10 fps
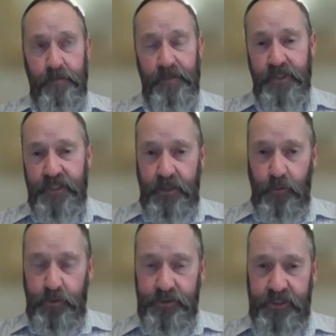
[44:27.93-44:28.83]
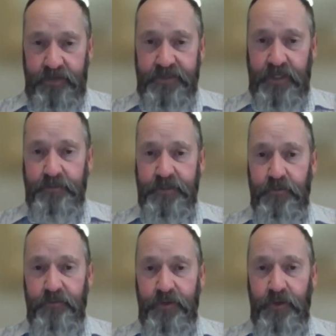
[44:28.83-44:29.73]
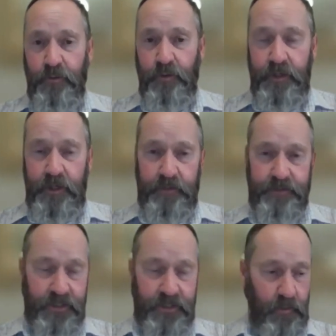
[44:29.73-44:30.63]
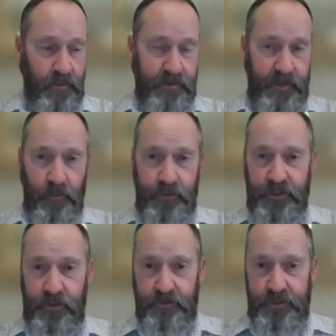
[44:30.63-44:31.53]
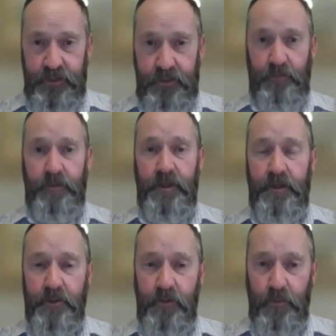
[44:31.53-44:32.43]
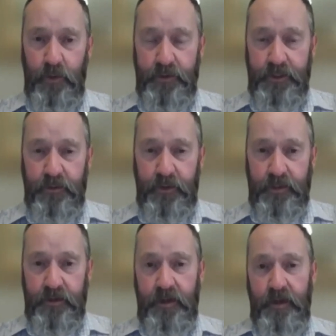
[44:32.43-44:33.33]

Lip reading: because they'll want to have time to review to see whether they want to continue doing what they're doing.